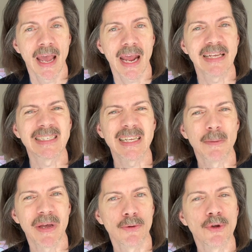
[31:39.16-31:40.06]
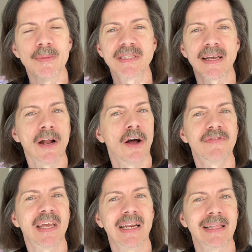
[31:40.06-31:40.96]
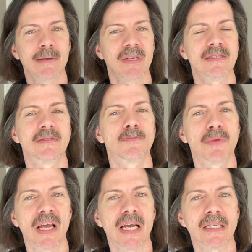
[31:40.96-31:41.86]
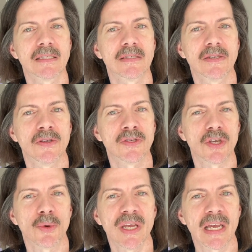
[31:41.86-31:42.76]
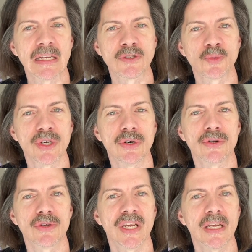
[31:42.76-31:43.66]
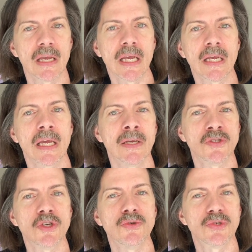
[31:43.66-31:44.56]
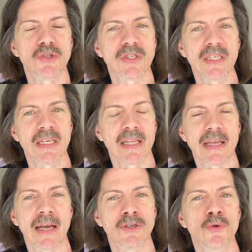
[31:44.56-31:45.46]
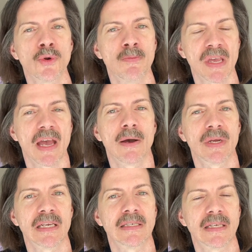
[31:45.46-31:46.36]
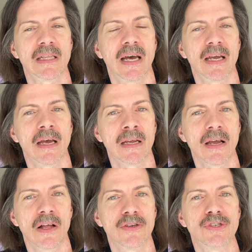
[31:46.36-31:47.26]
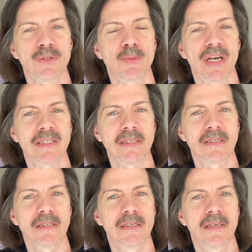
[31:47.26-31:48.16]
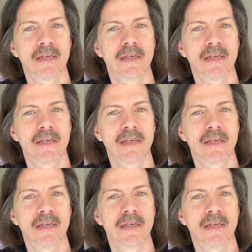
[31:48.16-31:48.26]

And see, the bedroom is an off kitty limits place. So he gets real, he, he, he's used to sitting at that door and meowing until I acknowledge his presence.